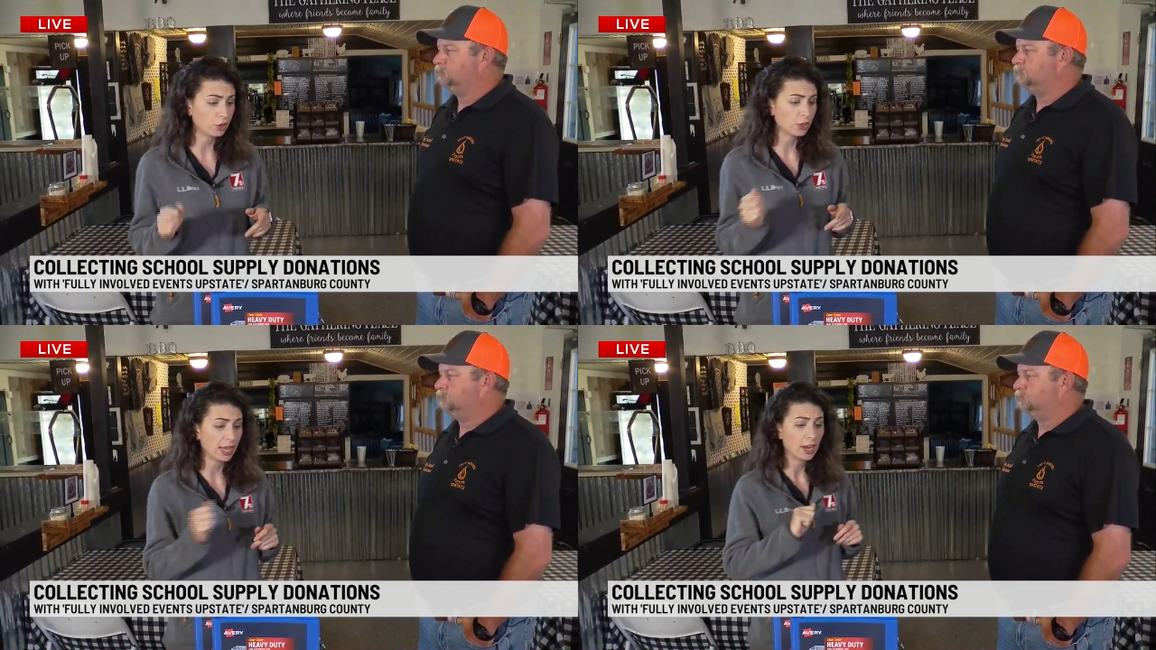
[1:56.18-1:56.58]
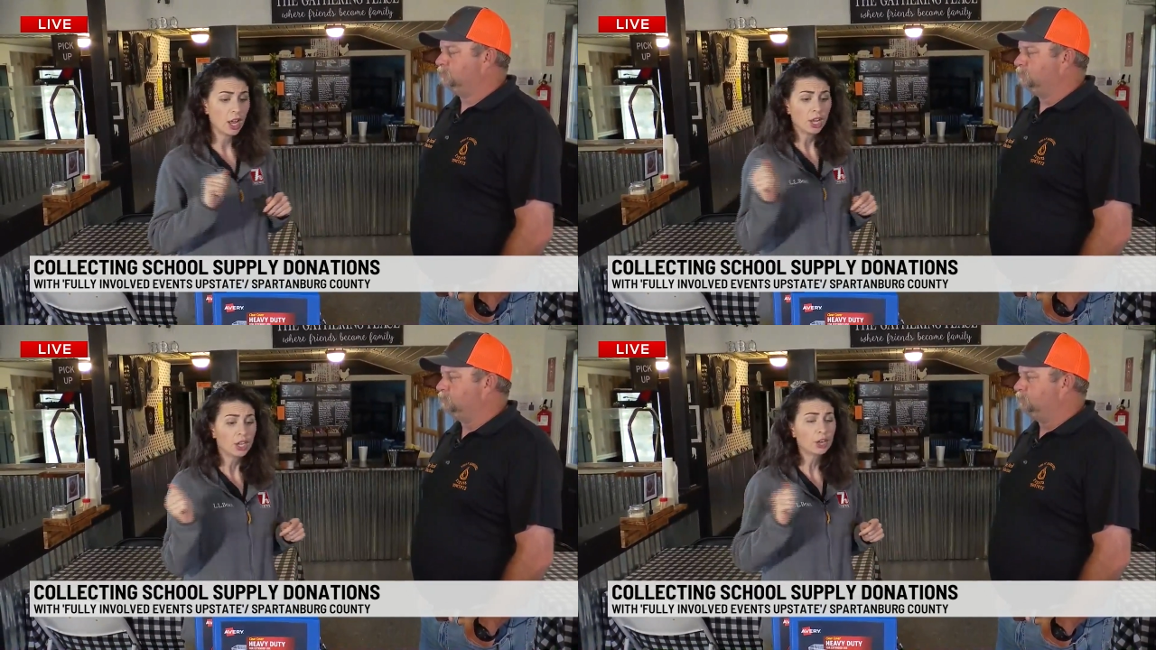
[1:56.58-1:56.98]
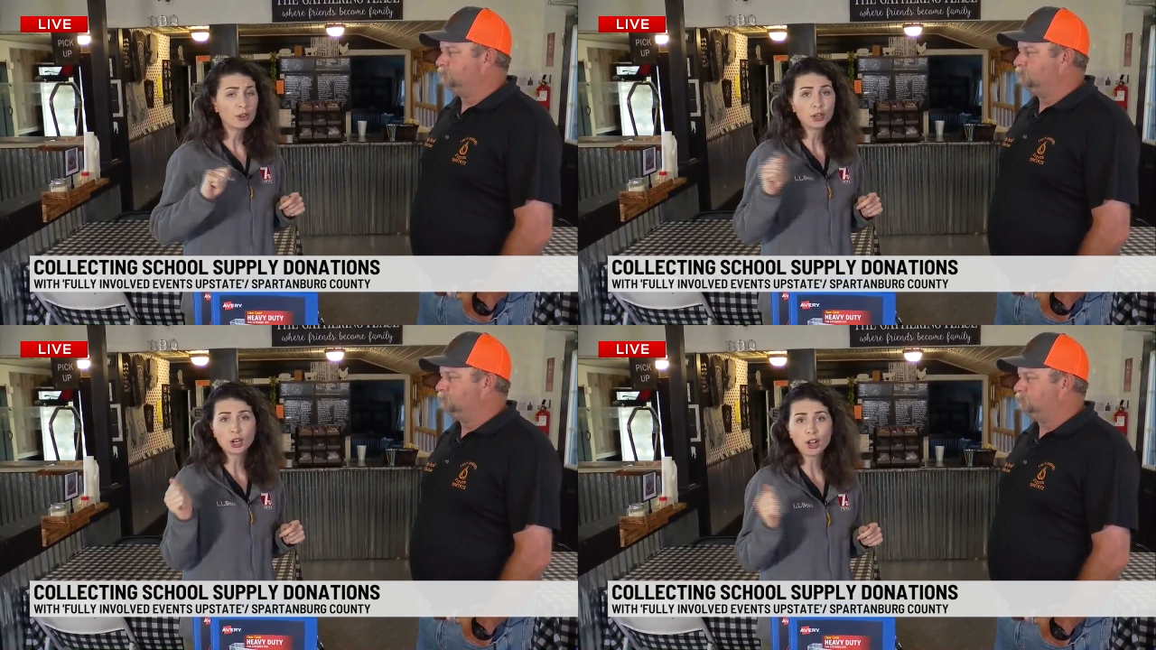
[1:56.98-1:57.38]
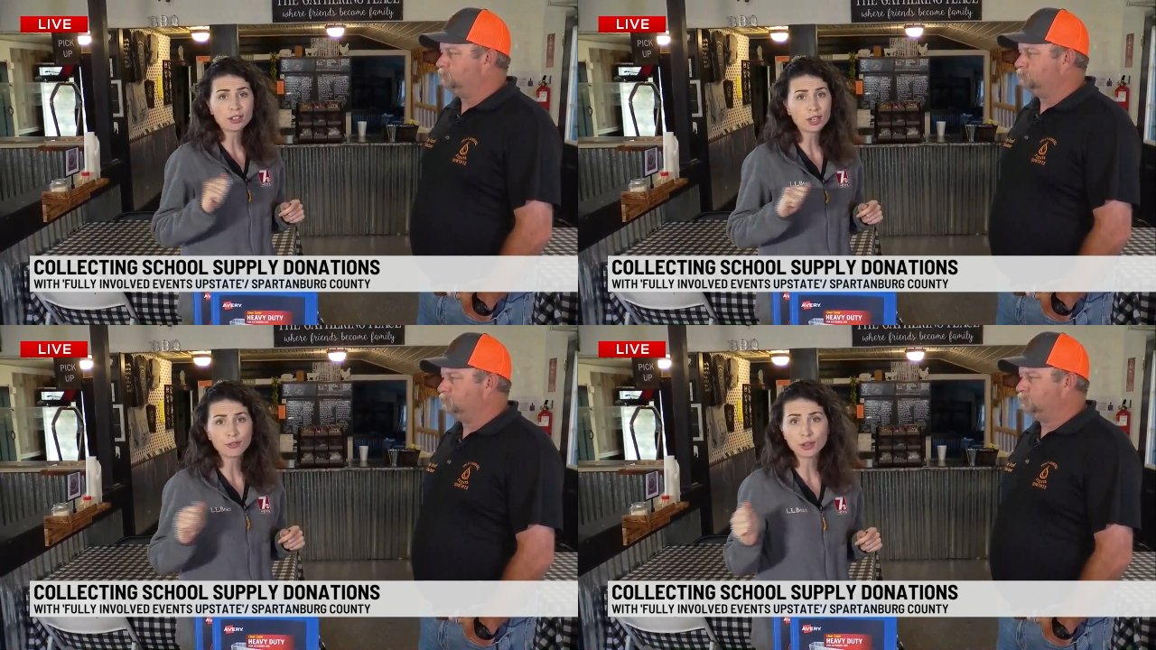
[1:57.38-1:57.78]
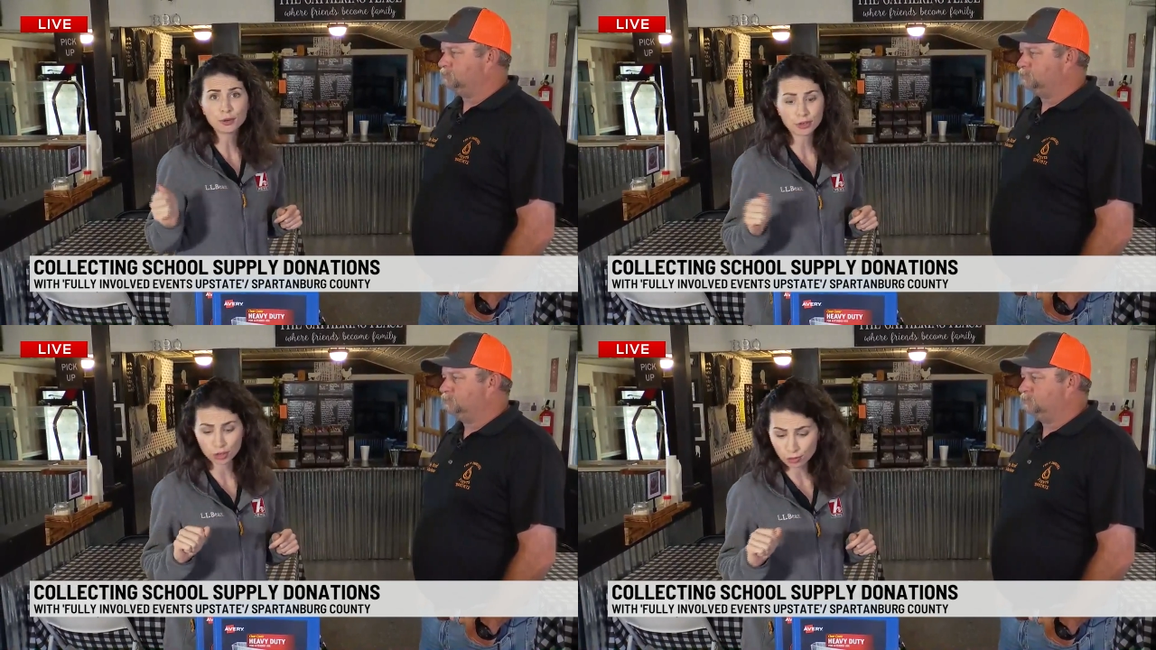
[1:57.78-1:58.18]
Speaker 1: can do that. You know, you can also,
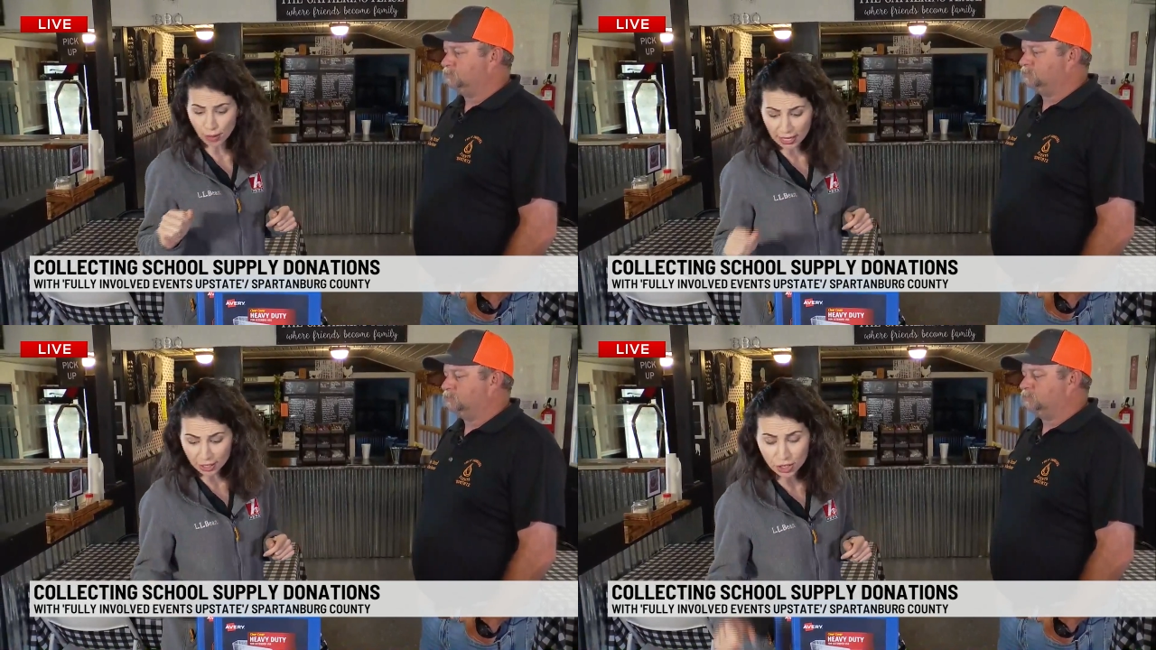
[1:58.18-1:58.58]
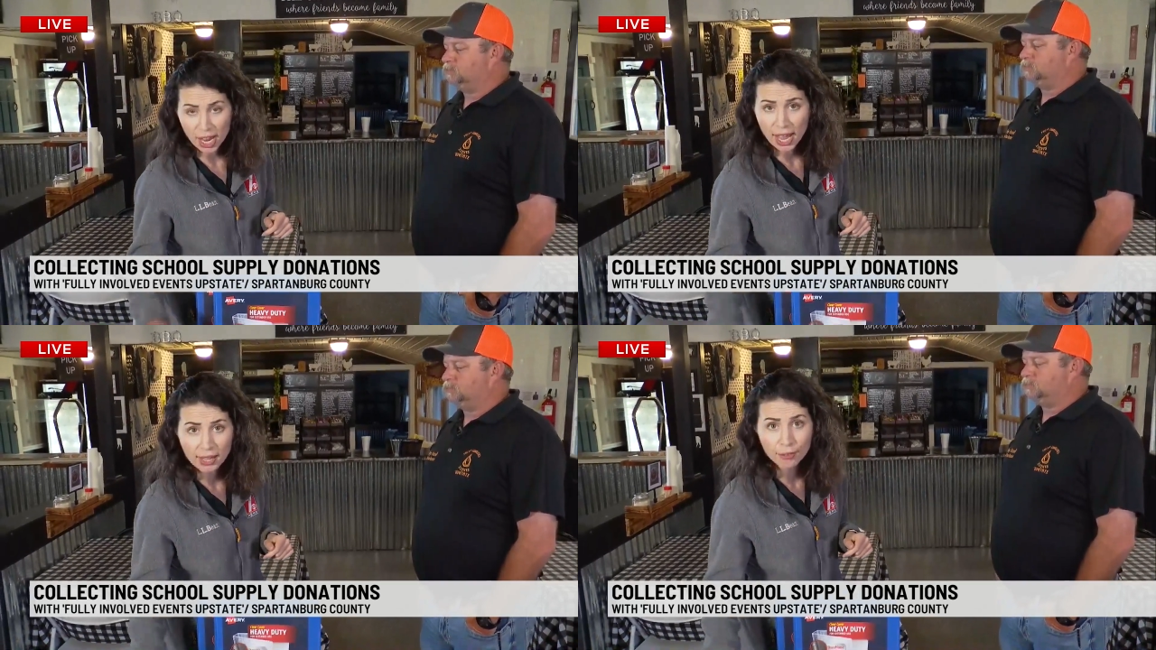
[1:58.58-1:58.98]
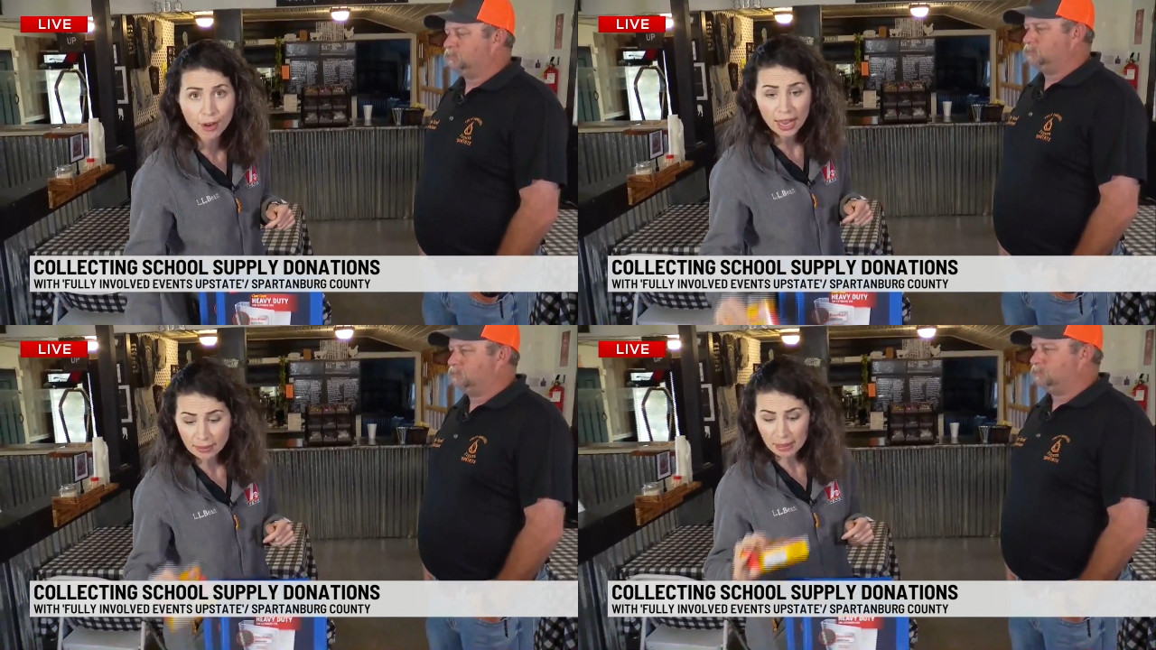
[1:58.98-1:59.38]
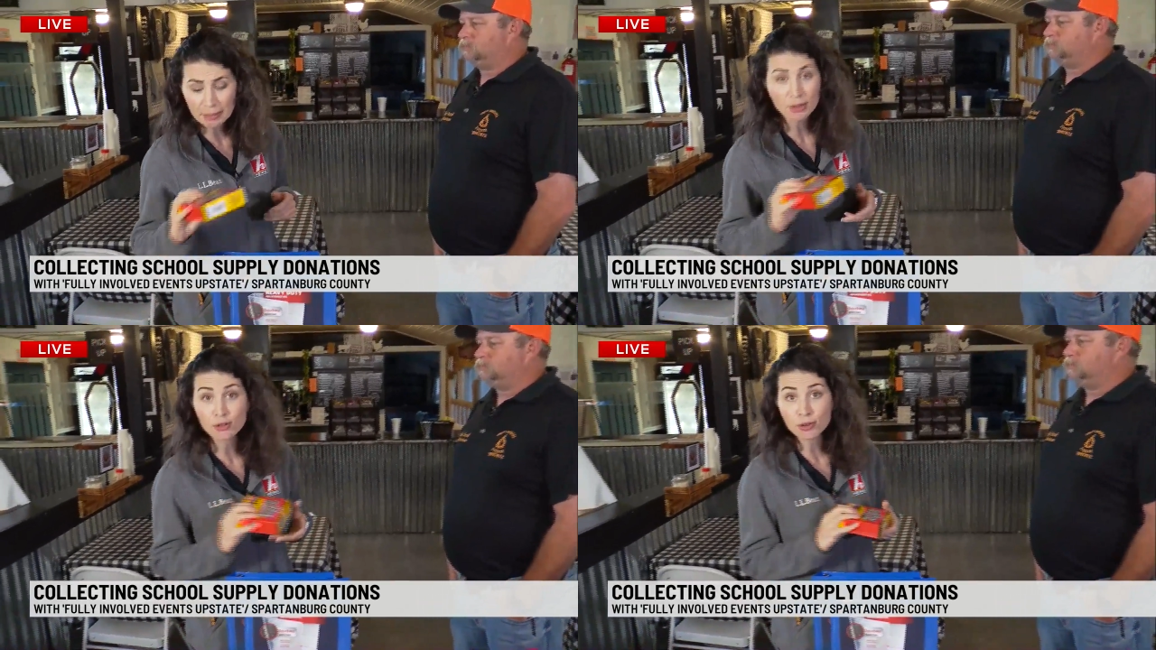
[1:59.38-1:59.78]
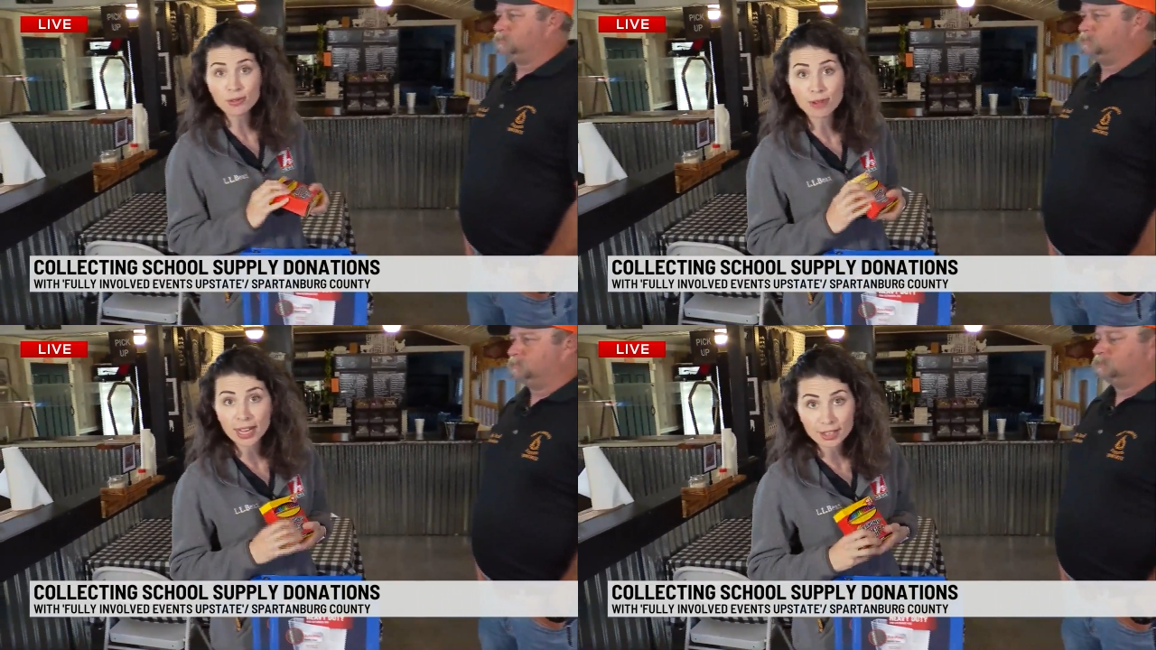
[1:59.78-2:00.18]
viewers, just write a check. Fred, maybe you
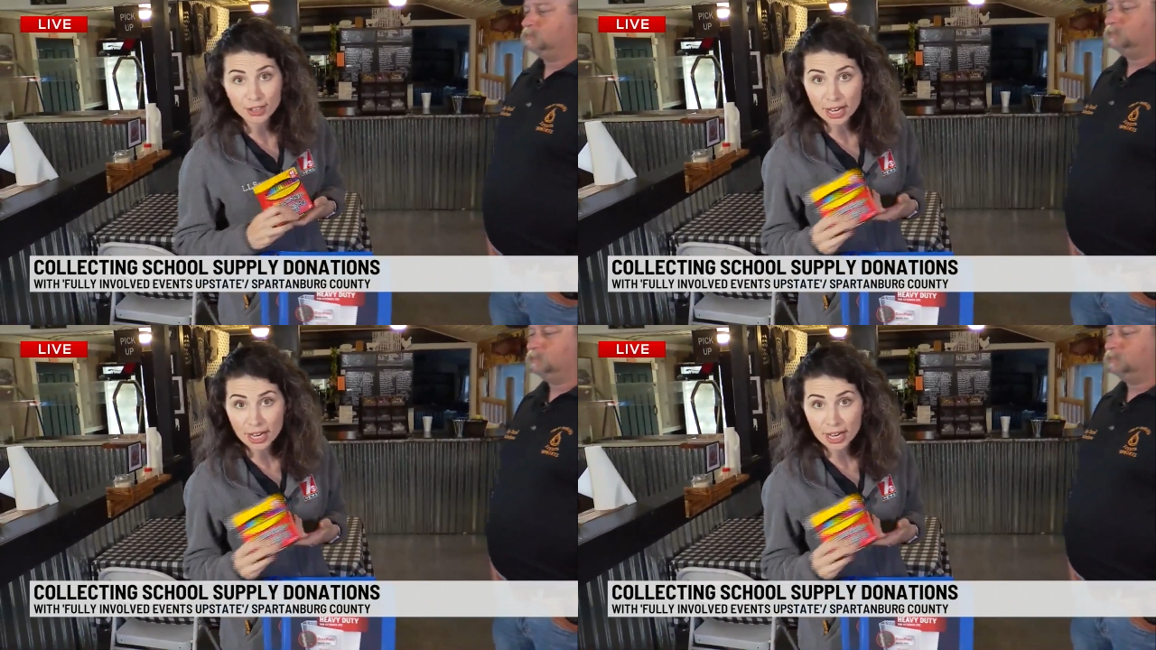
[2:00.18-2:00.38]
can write a